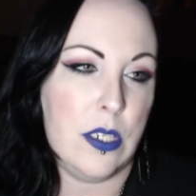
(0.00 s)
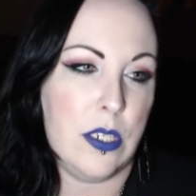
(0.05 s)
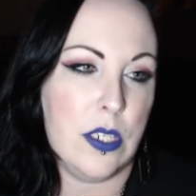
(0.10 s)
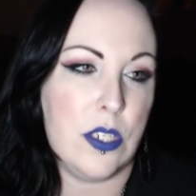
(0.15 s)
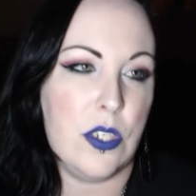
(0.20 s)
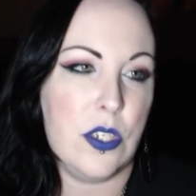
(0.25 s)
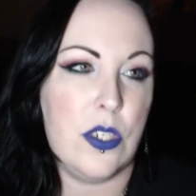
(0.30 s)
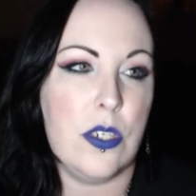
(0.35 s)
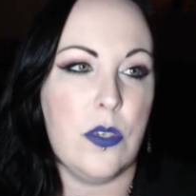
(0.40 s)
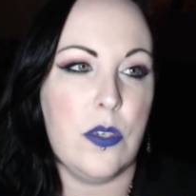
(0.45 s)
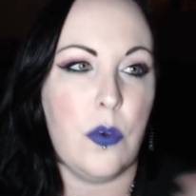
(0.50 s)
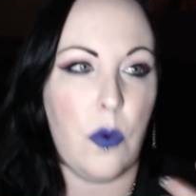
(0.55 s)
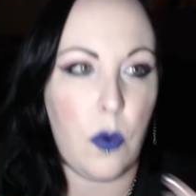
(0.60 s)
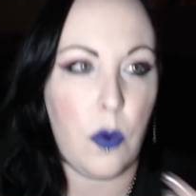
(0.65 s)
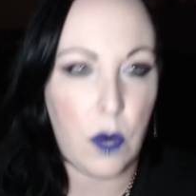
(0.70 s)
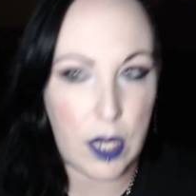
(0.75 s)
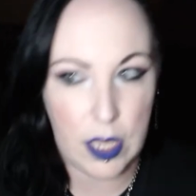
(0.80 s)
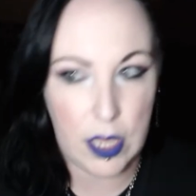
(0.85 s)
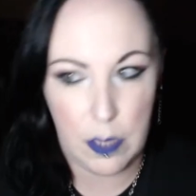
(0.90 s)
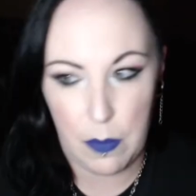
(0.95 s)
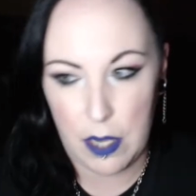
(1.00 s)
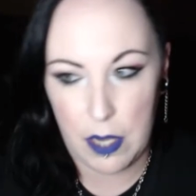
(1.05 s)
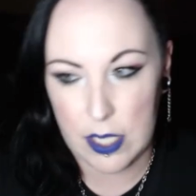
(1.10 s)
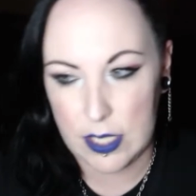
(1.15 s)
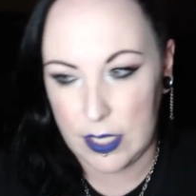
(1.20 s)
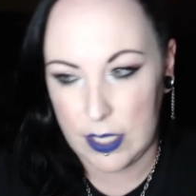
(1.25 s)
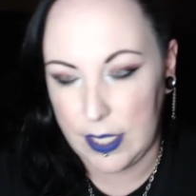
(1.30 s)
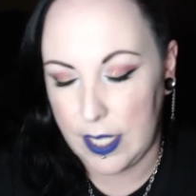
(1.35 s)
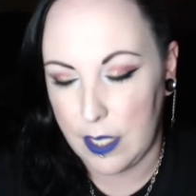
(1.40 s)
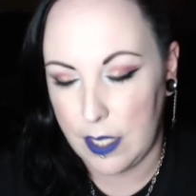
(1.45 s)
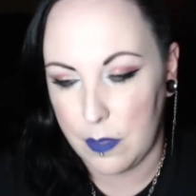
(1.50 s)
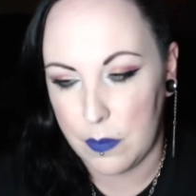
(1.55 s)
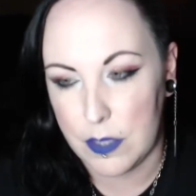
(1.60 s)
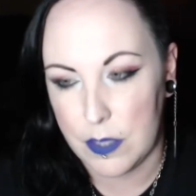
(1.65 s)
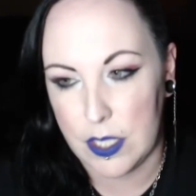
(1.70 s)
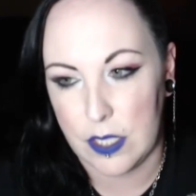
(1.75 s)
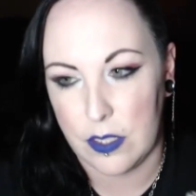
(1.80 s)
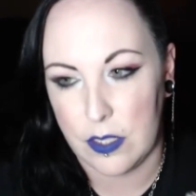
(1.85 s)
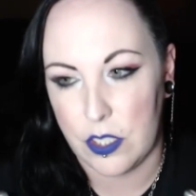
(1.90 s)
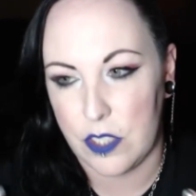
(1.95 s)
destroying the
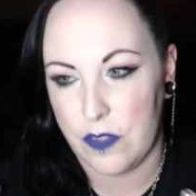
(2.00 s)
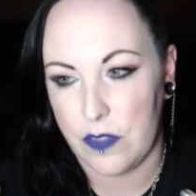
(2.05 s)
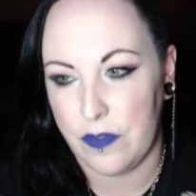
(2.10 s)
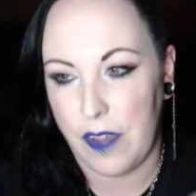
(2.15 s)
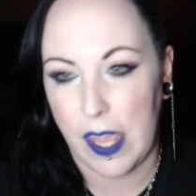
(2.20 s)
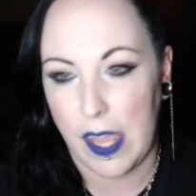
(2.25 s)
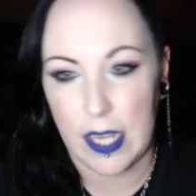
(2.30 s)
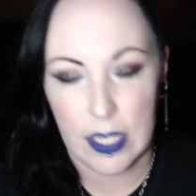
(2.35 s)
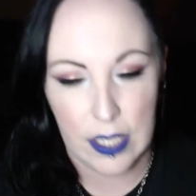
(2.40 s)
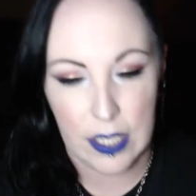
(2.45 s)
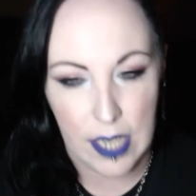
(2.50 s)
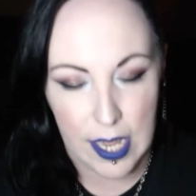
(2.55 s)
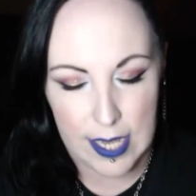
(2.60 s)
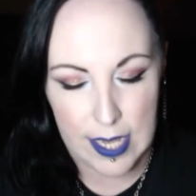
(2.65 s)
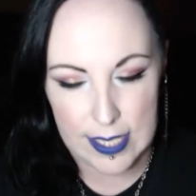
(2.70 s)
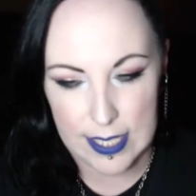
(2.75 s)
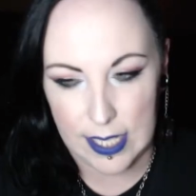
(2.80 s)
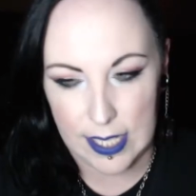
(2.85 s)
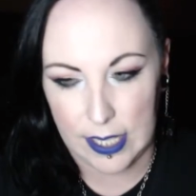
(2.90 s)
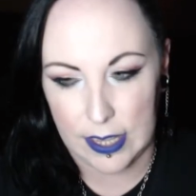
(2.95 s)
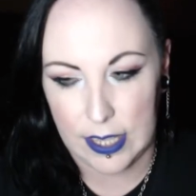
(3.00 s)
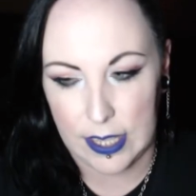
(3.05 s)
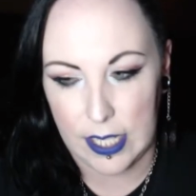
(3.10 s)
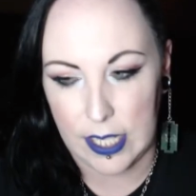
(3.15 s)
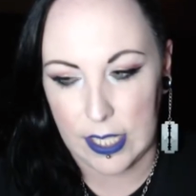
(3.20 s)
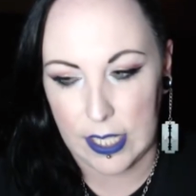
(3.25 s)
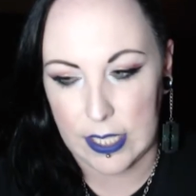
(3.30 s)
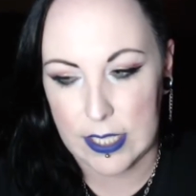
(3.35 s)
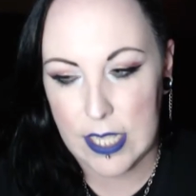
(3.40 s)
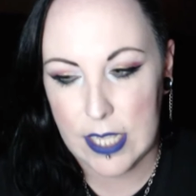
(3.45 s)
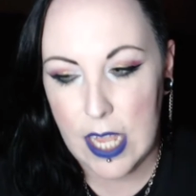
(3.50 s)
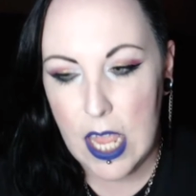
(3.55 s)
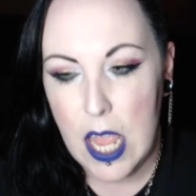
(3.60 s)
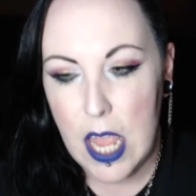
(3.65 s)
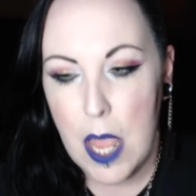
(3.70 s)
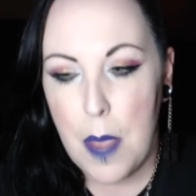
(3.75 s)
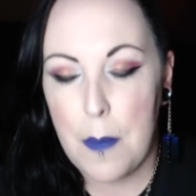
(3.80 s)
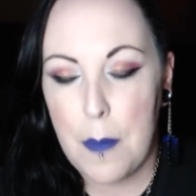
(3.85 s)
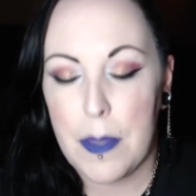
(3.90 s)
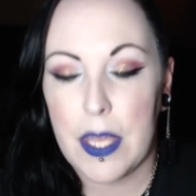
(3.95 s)
mausoleums and just vandalizing
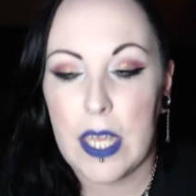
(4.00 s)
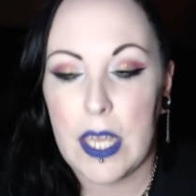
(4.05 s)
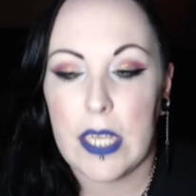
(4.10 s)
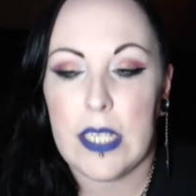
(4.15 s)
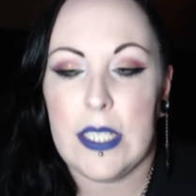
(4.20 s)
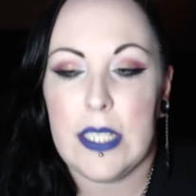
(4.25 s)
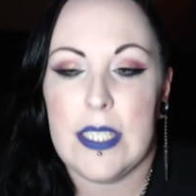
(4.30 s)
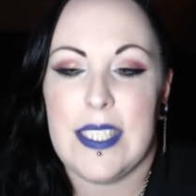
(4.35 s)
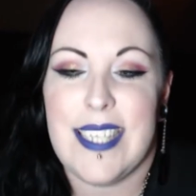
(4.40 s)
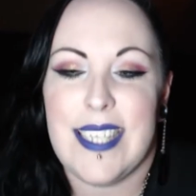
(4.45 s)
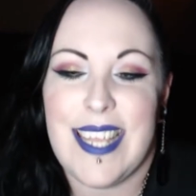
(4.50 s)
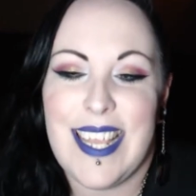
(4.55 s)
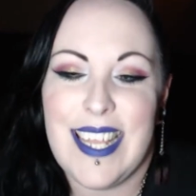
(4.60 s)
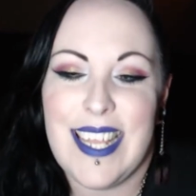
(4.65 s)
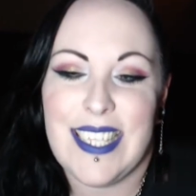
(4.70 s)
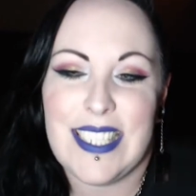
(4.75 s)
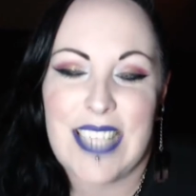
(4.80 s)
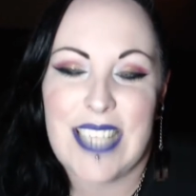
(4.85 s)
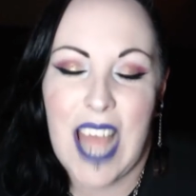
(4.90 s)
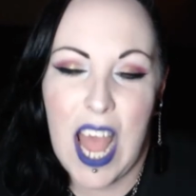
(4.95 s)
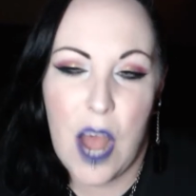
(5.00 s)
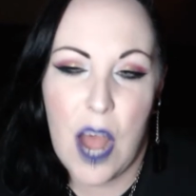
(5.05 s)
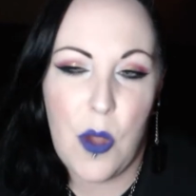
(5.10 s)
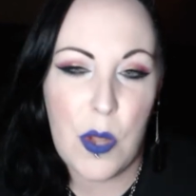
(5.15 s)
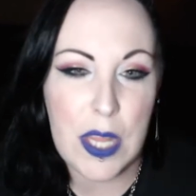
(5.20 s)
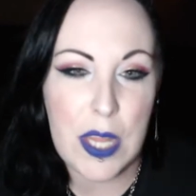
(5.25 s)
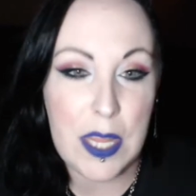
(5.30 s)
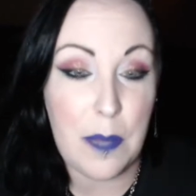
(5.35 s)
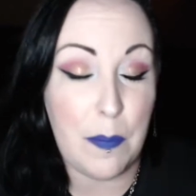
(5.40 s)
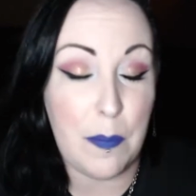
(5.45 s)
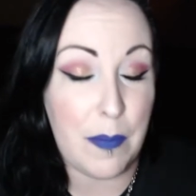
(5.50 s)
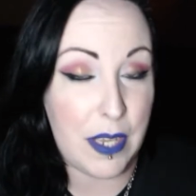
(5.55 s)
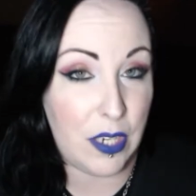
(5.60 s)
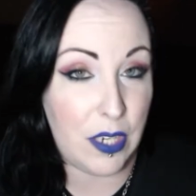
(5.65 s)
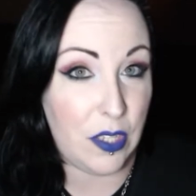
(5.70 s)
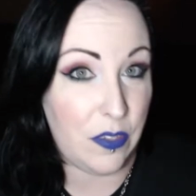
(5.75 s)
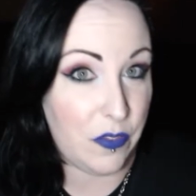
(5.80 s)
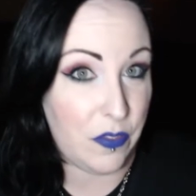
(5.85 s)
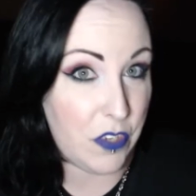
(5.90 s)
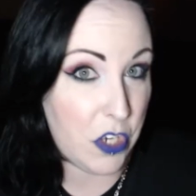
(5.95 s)
things, because it's out in the
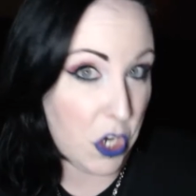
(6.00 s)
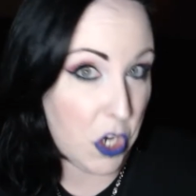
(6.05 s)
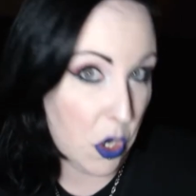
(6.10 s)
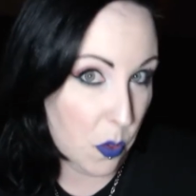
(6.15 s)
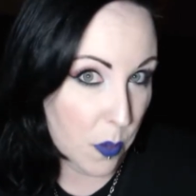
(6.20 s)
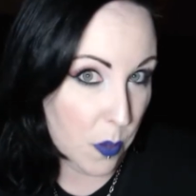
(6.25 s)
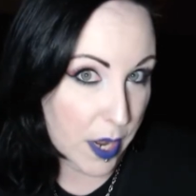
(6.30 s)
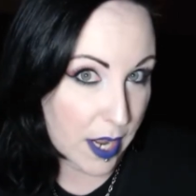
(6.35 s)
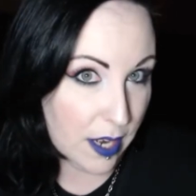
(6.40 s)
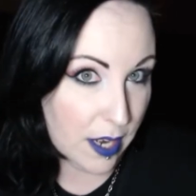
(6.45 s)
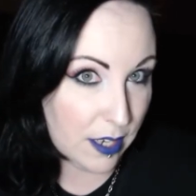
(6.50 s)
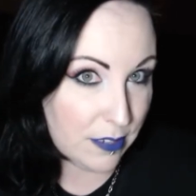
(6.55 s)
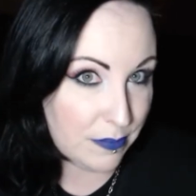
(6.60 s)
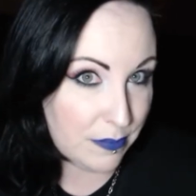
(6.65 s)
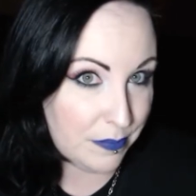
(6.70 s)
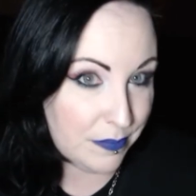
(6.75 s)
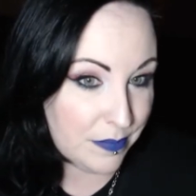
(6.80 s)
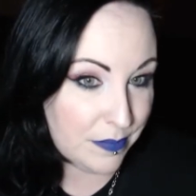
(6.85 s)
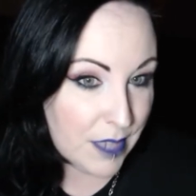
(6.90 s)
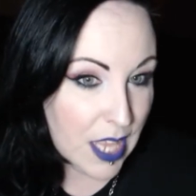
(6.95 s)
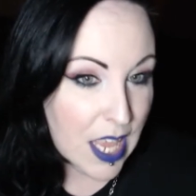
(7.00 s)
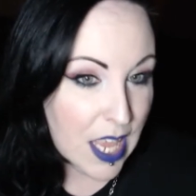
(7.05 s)
middle of nowhere.